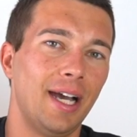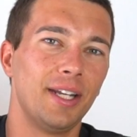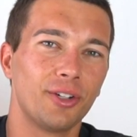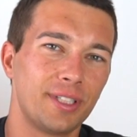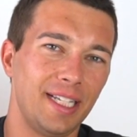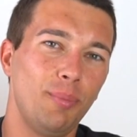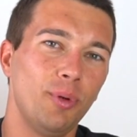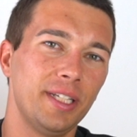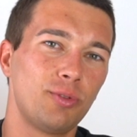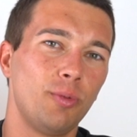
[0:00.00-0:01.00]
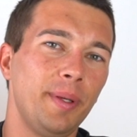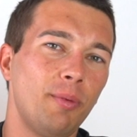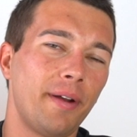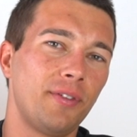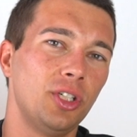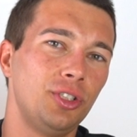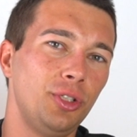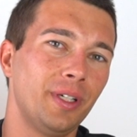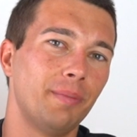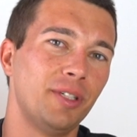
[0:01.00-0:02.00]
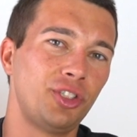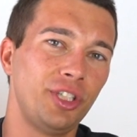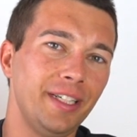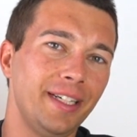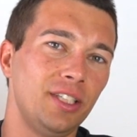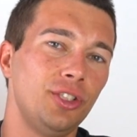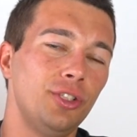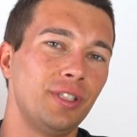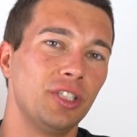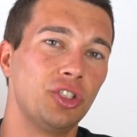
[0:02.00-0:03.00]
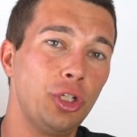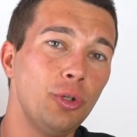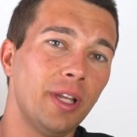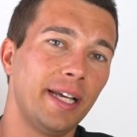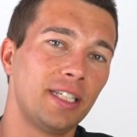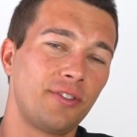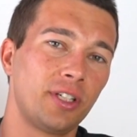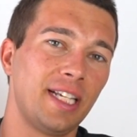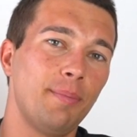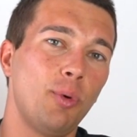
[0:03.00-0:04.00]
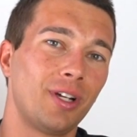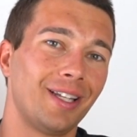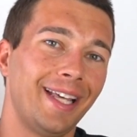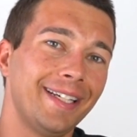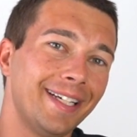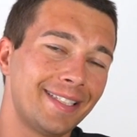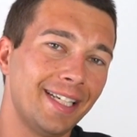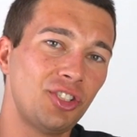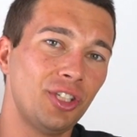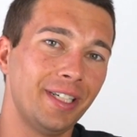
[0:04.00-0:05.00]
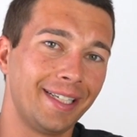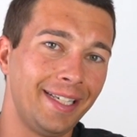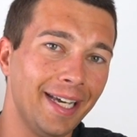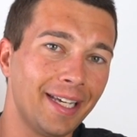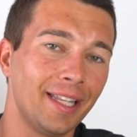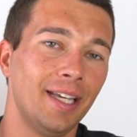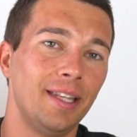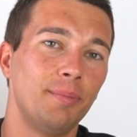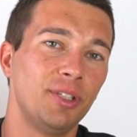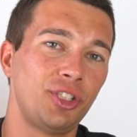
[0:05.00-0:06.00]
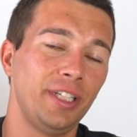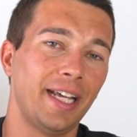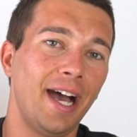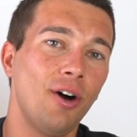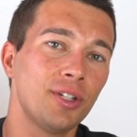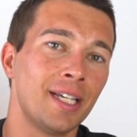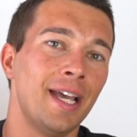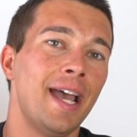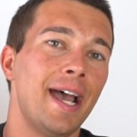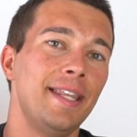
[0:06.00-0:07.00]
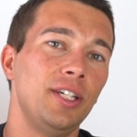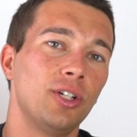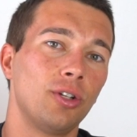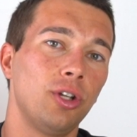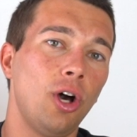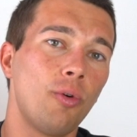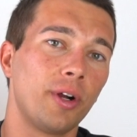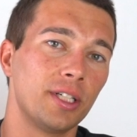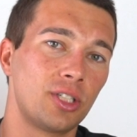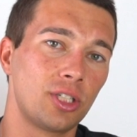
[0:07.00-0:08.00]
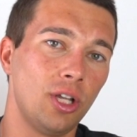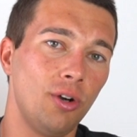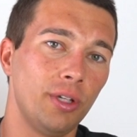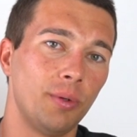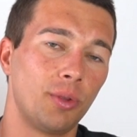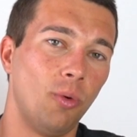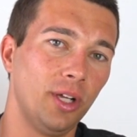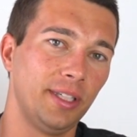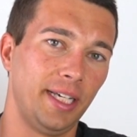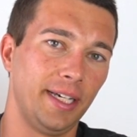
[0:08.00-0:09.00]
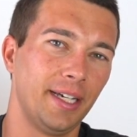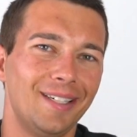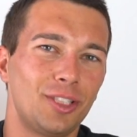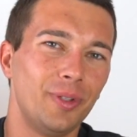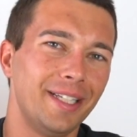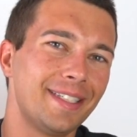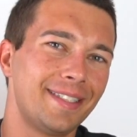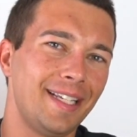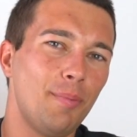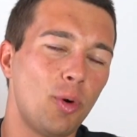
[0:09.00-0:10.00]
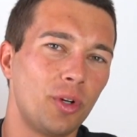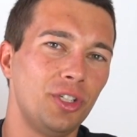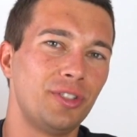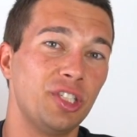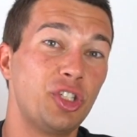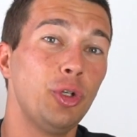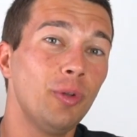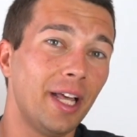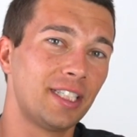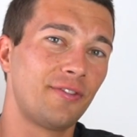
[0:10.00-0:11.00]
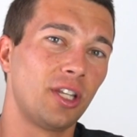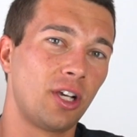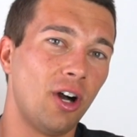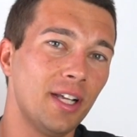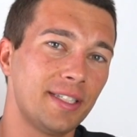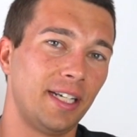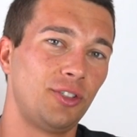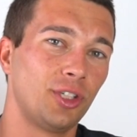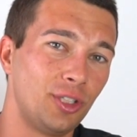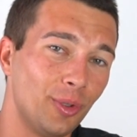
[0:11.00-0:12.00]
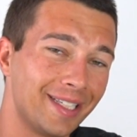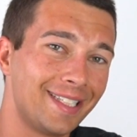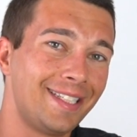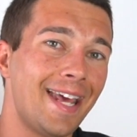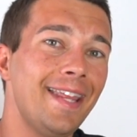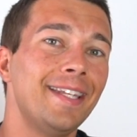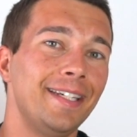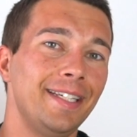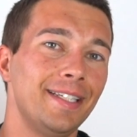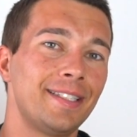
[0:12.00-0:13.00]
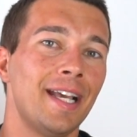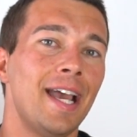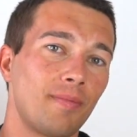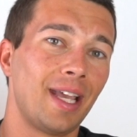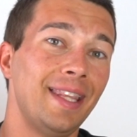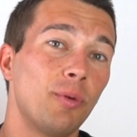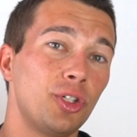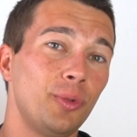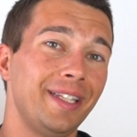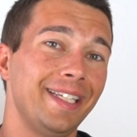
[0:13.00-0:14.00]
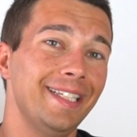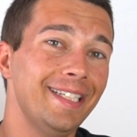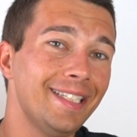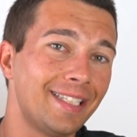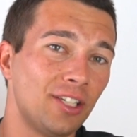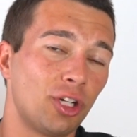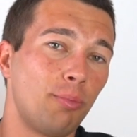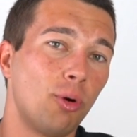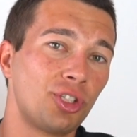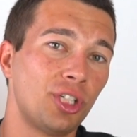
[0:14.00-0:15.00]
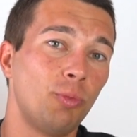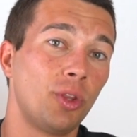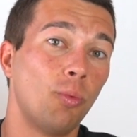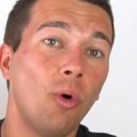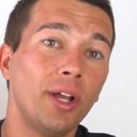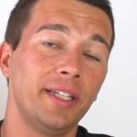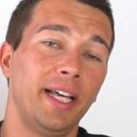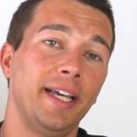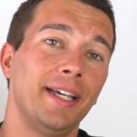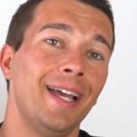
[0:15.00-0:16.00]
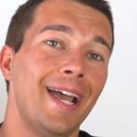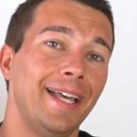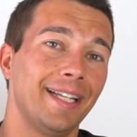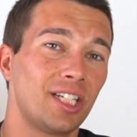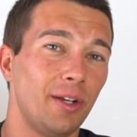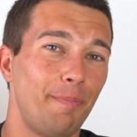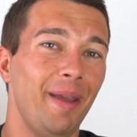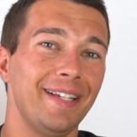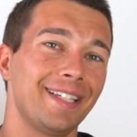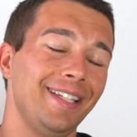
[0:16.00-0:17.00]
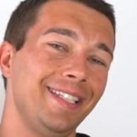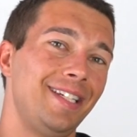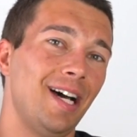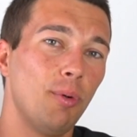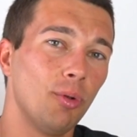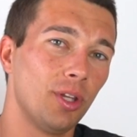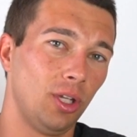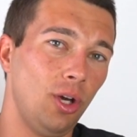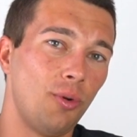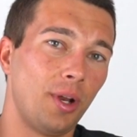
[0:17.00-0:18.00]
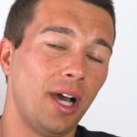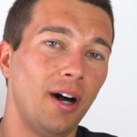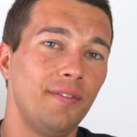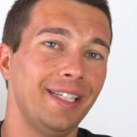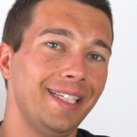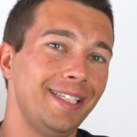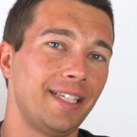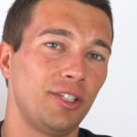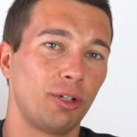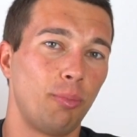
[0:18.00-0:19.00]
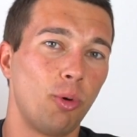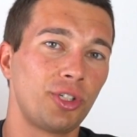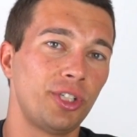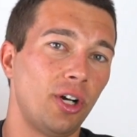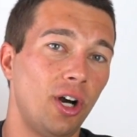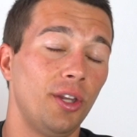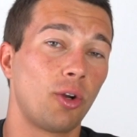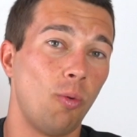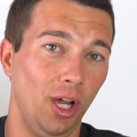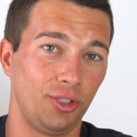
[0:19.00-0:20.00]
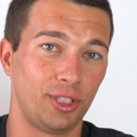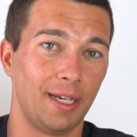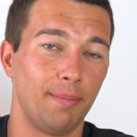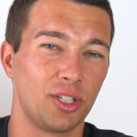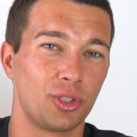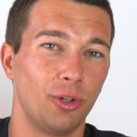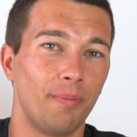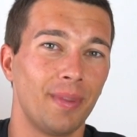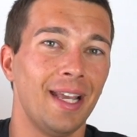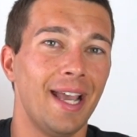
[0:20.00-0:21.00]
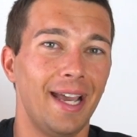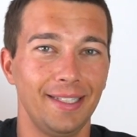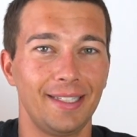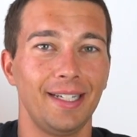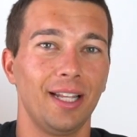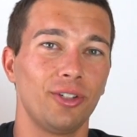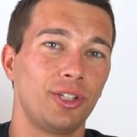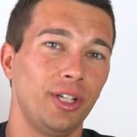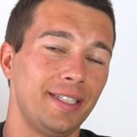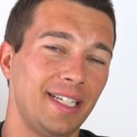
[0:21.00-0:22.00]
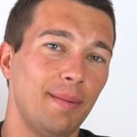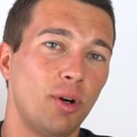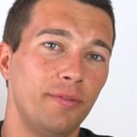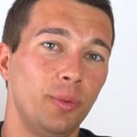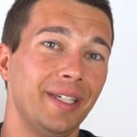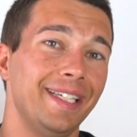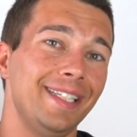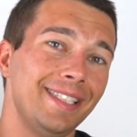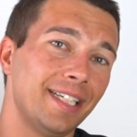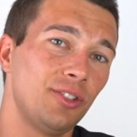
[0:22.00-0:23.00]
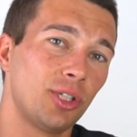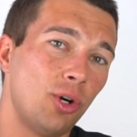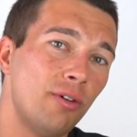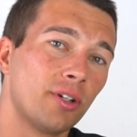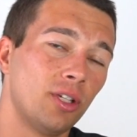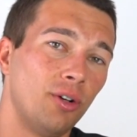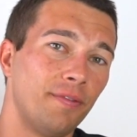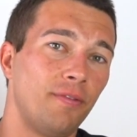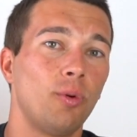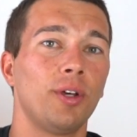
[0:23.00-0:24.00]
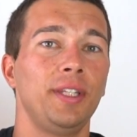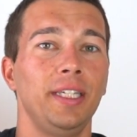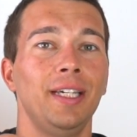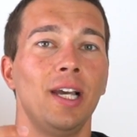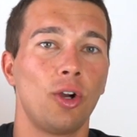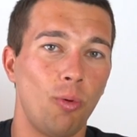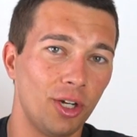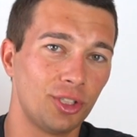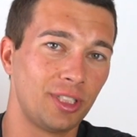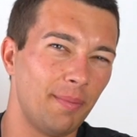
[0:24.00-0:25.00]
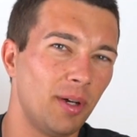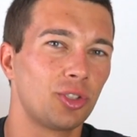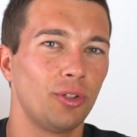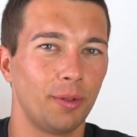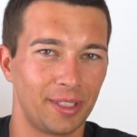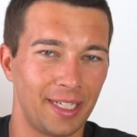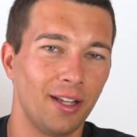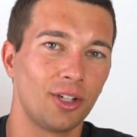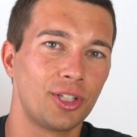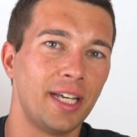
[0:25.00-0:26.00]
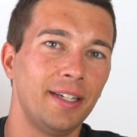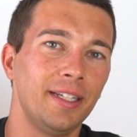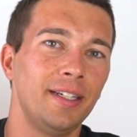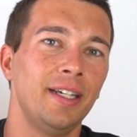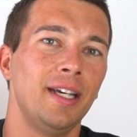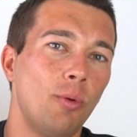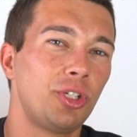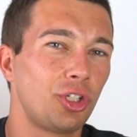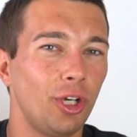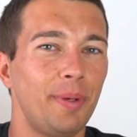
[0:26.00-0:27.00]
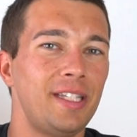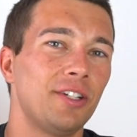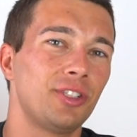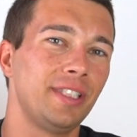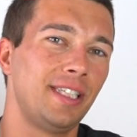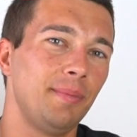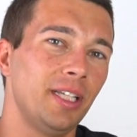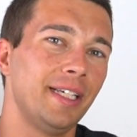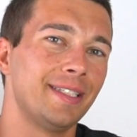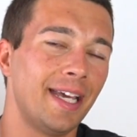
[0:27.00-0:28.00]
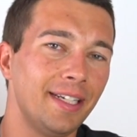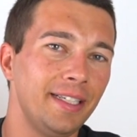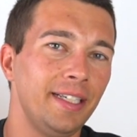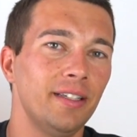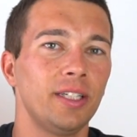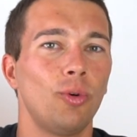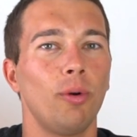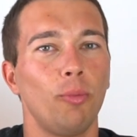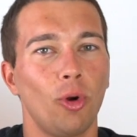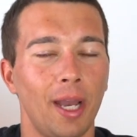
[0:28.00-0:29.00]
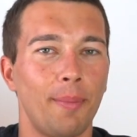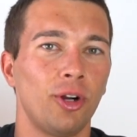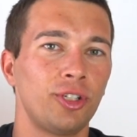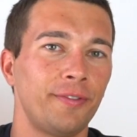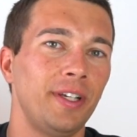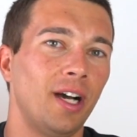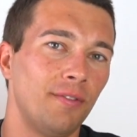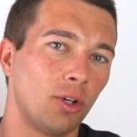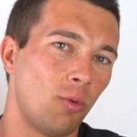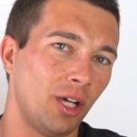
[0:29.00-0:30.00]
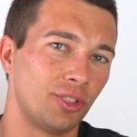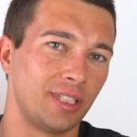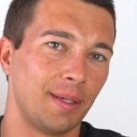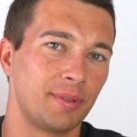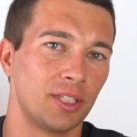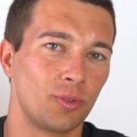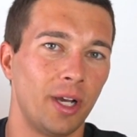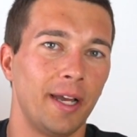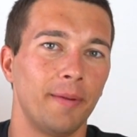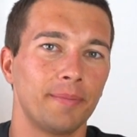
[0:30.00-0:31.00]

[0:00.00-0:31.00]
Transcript: Another example of this would be whenever you're doing a machine and you're using two legs, for example, on a leg extension to kick the machine out, and then you're lowering slowly with one leg. So in this example, we're using two legs for the concentric to extend the knees, and then we're doing the eccentric portion with one leg. And that's gonna basically double the load of the eccentric portion on the quadricep muscle. And this is another good example of doing eccentric overload for the quadricep muscle, the patellar tendon, which could potentially stimulate tendon healing or more hypertrophy of the quadriceps this way.